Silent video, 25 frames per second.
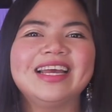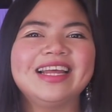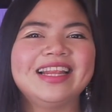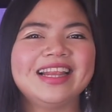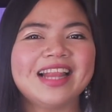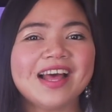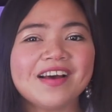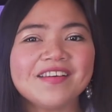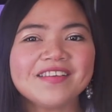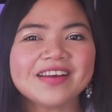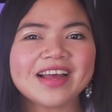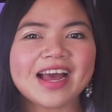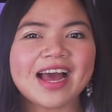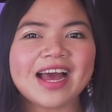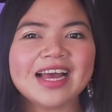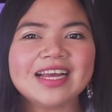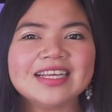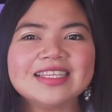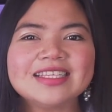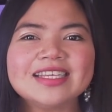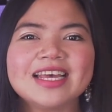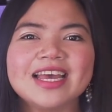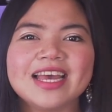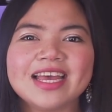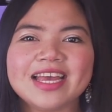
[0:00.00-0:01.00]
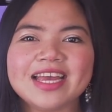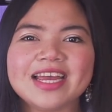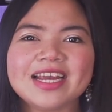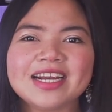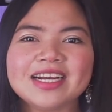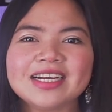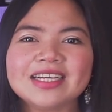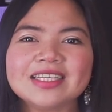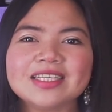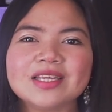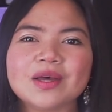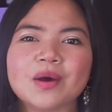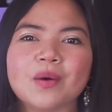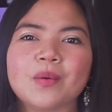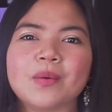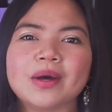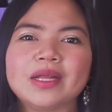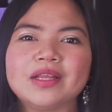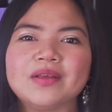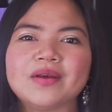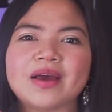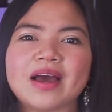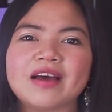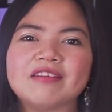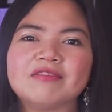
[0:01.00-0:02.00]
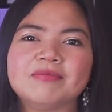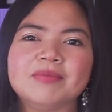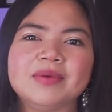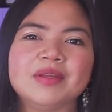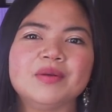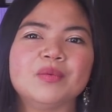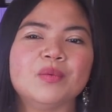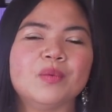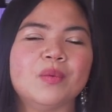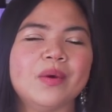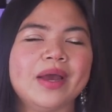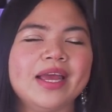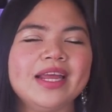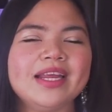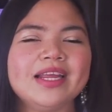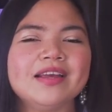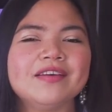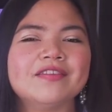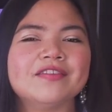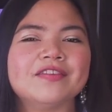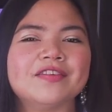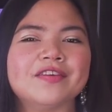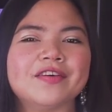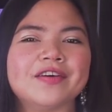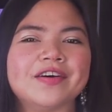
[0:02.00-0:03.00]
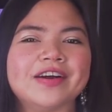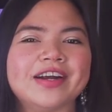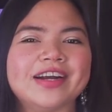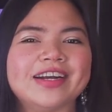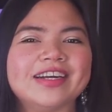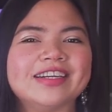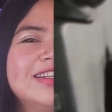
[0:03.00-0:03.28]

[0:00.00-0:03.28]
Now guys, here's what you have been waiting for.